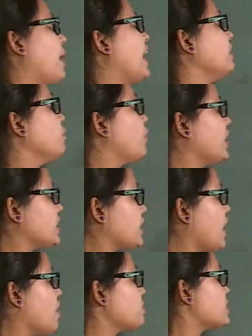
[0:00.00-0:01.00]
and when it
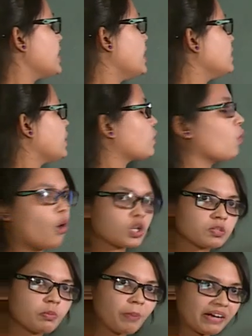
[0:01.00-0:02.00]
comes, then the
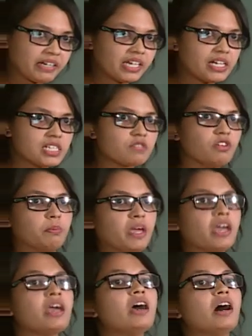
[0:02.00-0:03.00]
coarse particles will be
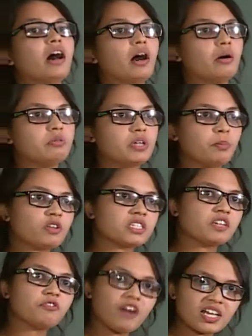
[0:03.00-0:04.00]

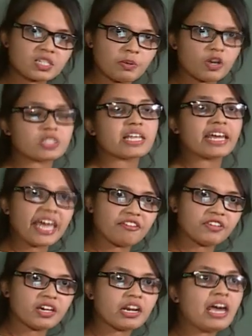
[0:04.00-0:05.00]
deposited first because they are
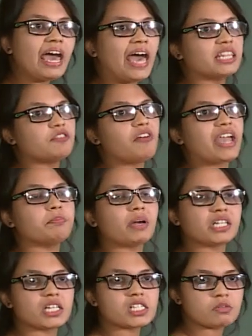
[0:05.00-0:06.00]
heavier, and the fine
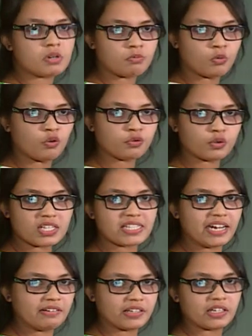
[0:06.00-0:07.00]
particles will move to the
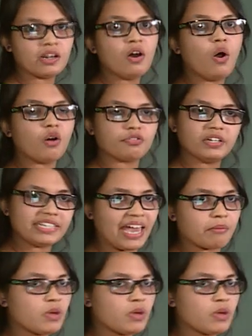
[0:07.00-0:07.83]
center of the dam.